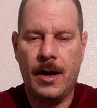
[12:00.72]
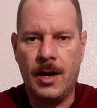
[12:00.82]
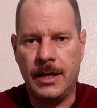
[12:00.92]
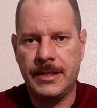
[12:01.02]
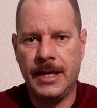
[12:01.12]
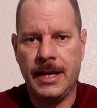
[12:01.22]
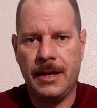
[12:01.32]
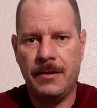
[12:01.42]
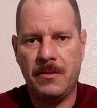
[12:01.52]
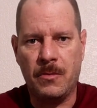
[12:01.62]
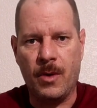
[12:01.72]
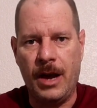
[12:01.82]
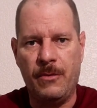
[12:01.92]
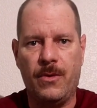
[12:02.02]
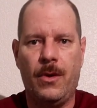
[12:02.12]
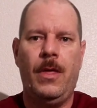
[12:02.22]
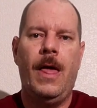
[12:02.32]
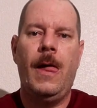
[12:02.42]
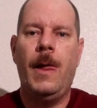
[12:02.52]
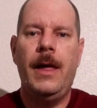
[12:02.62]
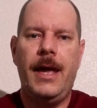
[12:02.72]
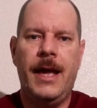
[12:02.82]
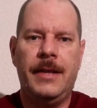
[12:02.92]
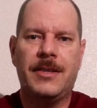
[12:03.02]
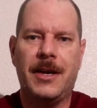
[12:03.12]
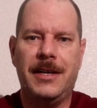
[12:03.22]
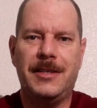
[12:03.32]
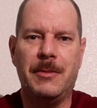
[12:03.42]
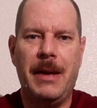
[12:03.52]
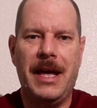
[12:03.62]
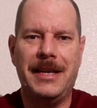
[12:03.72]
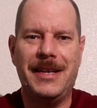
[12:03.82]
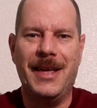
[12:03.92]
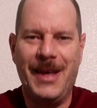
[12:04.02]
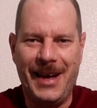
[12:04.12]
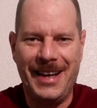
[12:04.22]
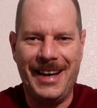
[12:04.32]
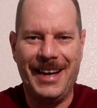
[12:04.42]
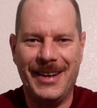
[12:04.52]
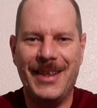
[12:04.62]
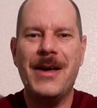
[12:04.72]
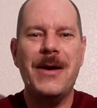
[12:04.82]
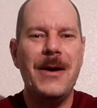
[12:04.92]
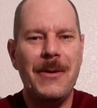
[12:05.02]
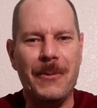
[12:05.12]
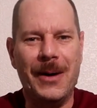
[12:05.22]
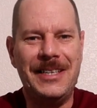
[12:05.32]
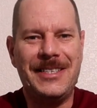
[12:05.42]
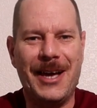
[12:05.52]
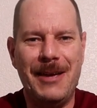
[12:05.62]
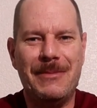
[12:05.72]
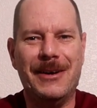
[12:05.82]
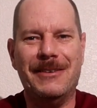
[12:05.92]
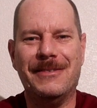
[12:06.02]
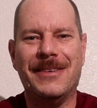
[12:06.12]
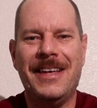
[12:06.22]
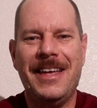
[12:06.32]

hunting rifle, it's going to depend on what type of